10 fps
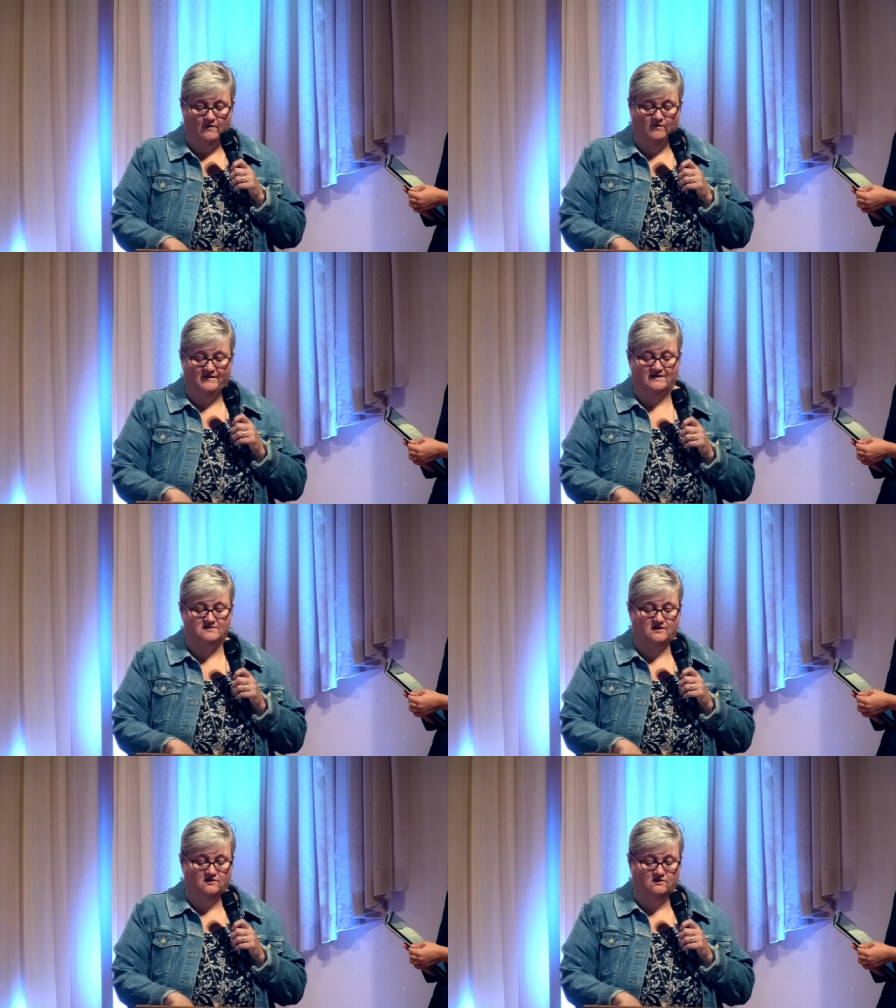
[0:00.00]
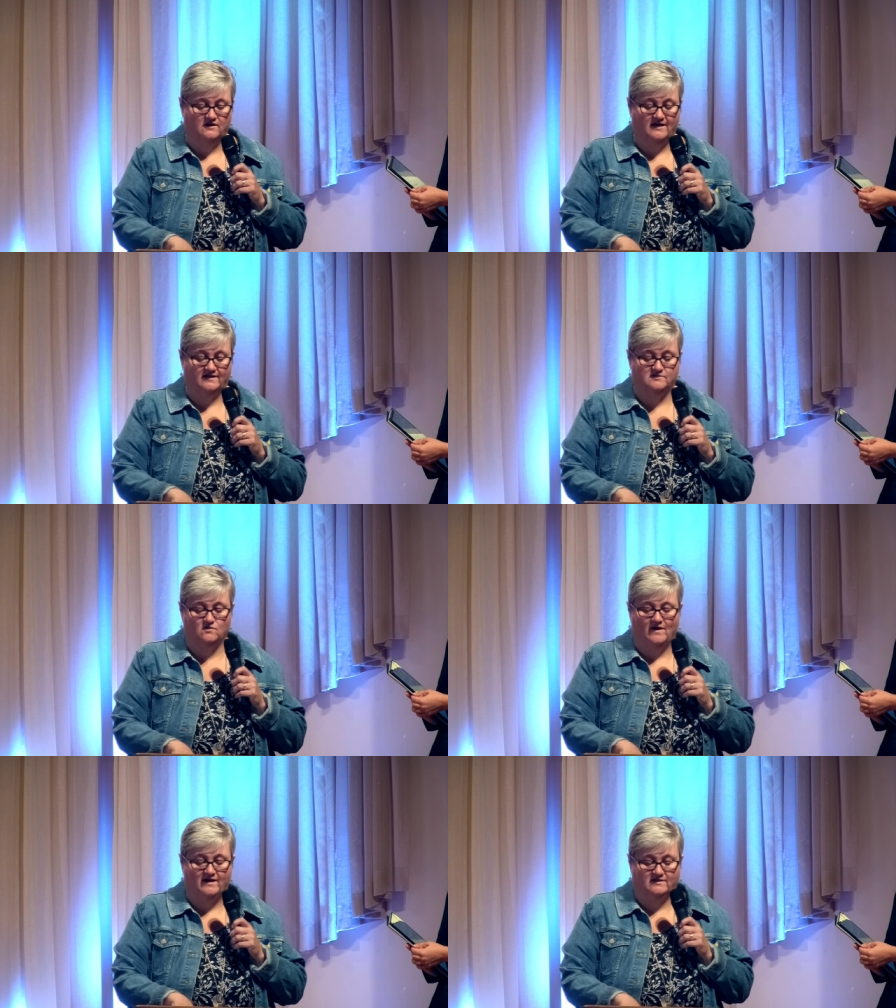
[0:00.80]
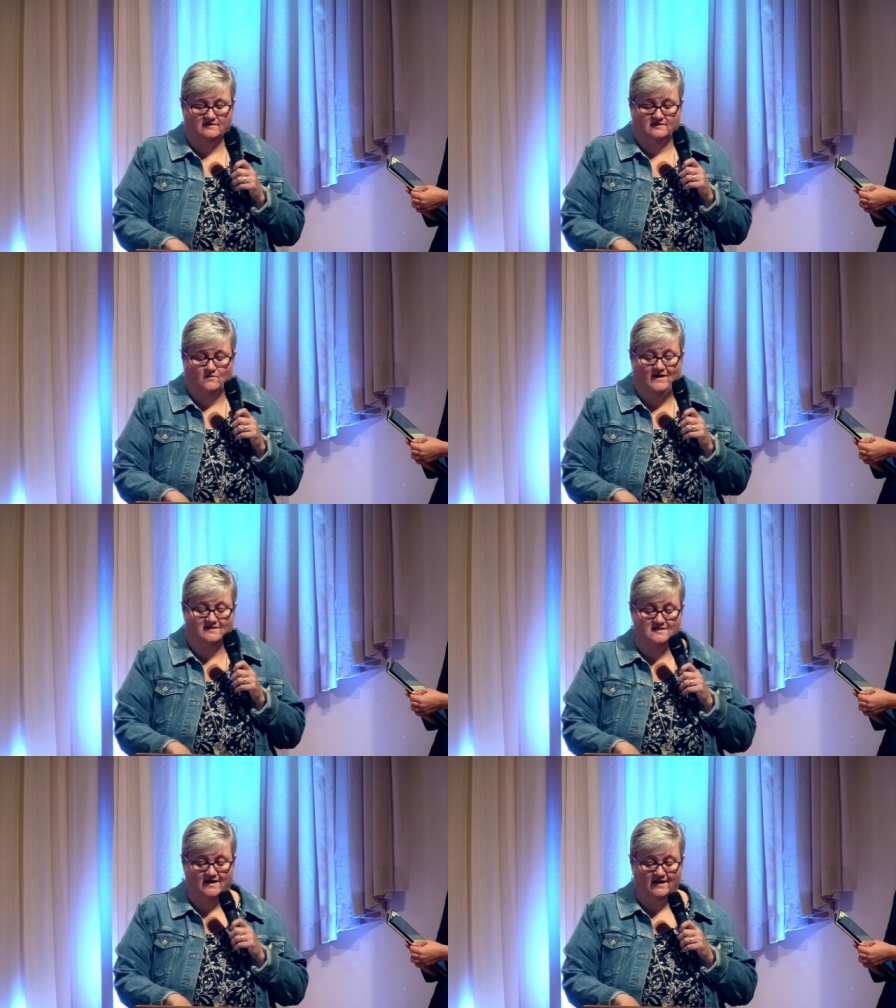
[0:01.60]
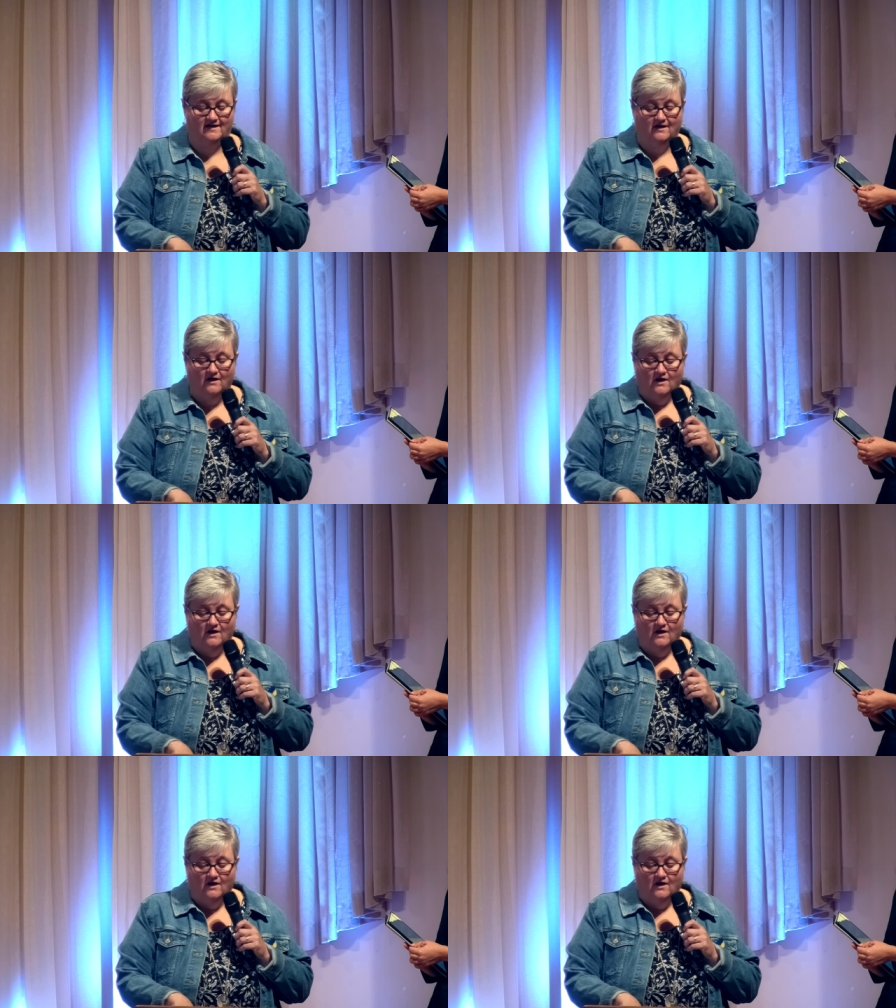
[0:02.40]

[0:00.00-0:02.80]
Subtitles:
around what that's going to look like. It's quite exciting.